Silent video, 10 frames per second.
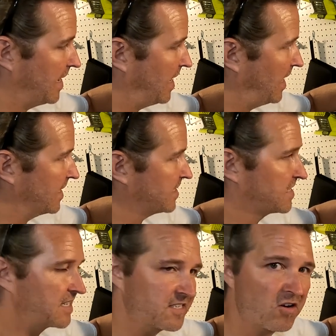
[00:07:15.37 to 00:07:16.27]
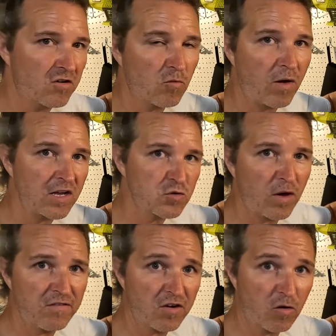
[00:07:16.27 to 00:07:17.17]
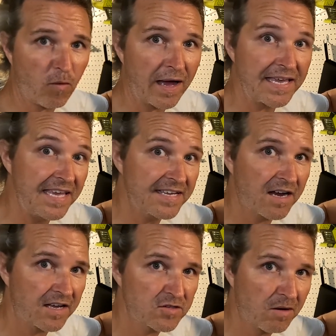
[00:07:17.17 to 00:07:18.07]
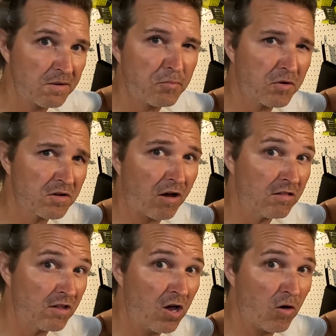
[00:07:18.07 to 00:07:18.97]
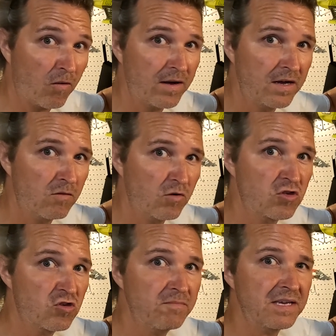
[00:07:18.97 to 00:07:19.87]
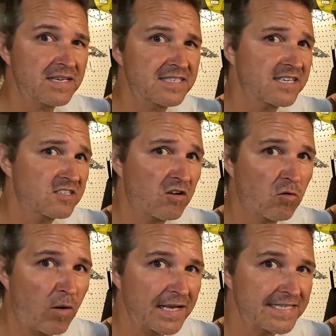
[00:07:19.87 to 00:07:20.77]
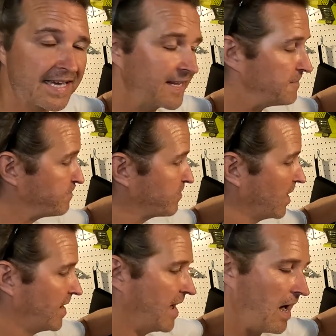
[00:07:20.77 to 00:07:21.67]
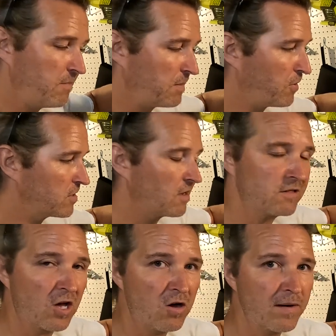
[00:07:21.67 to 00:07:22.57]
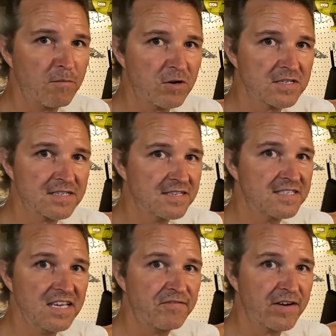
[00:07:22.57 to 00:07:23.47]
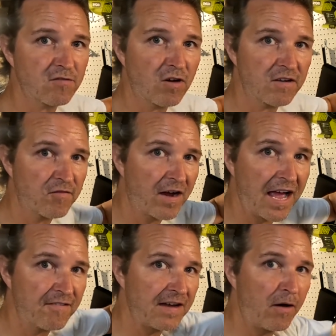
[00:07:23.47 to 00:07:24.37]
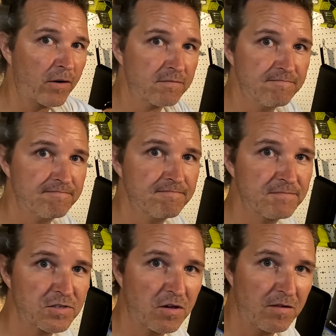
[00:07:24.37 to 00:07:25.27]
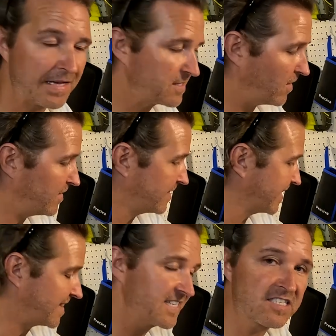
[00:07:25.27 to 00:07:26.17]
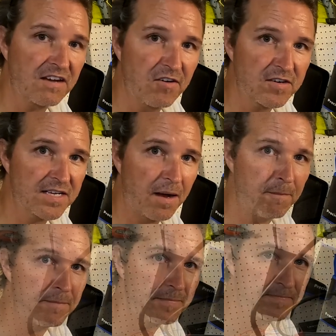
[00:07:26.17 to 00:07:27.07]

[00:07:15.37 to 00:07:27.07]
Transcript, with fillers: 600 watt, 1200 watt heat gun. So I'm going to put it on low, which should be the 600 watt setting. I'm going to put it on low, and we're just going to see if we can run it for a half hour. So let's go ahead and get this stuff hooked up.